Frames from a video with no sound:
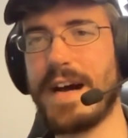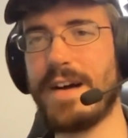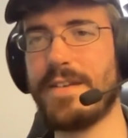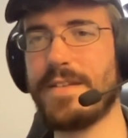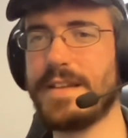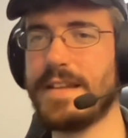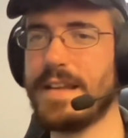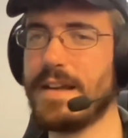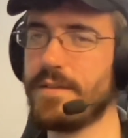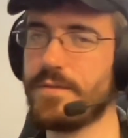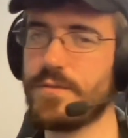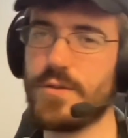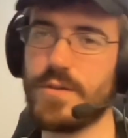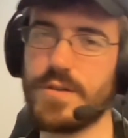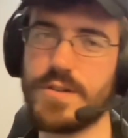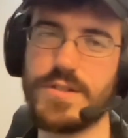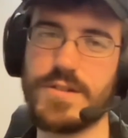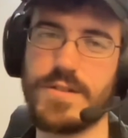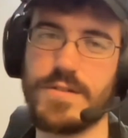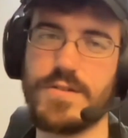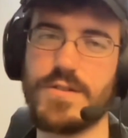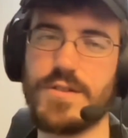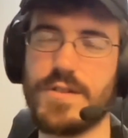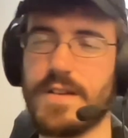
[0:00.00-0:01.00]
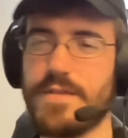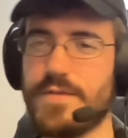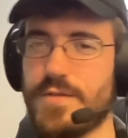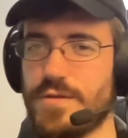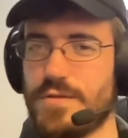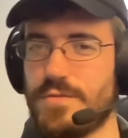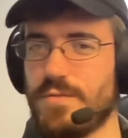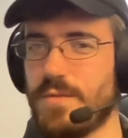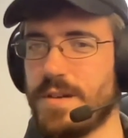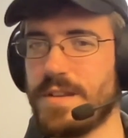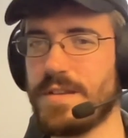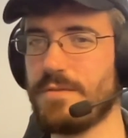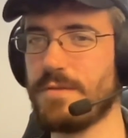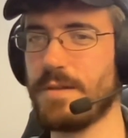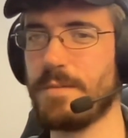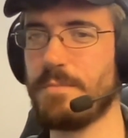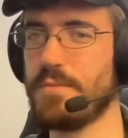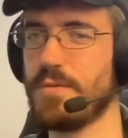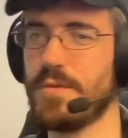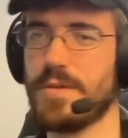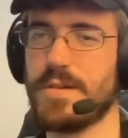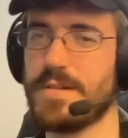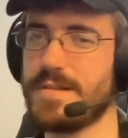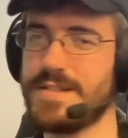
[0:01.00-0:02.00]
And then of course there's servers where the
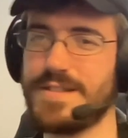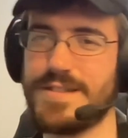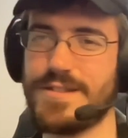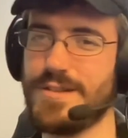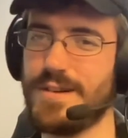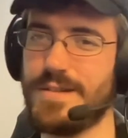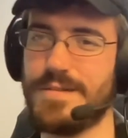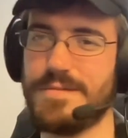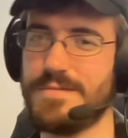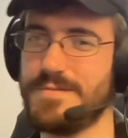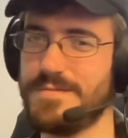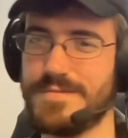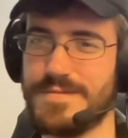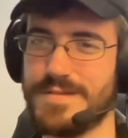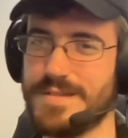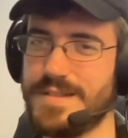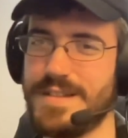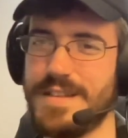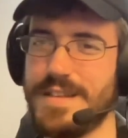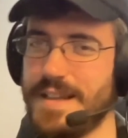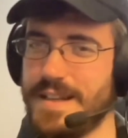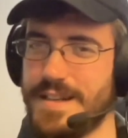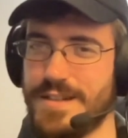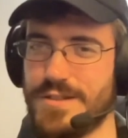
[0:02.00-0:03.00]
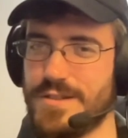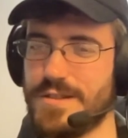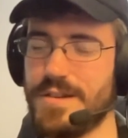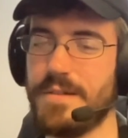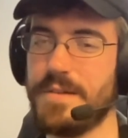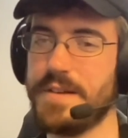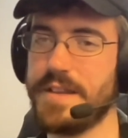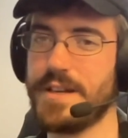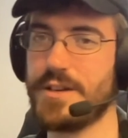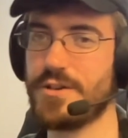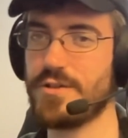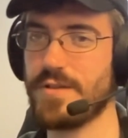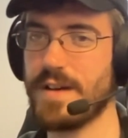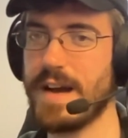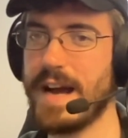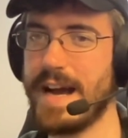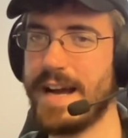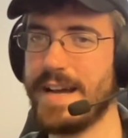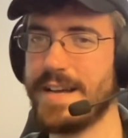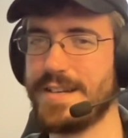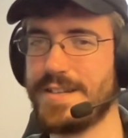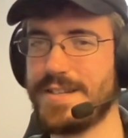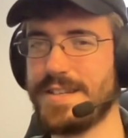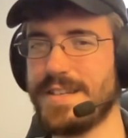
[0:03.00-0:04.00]
reports don't. They just go in the
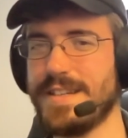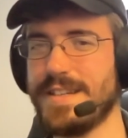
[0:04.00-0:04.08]
trash.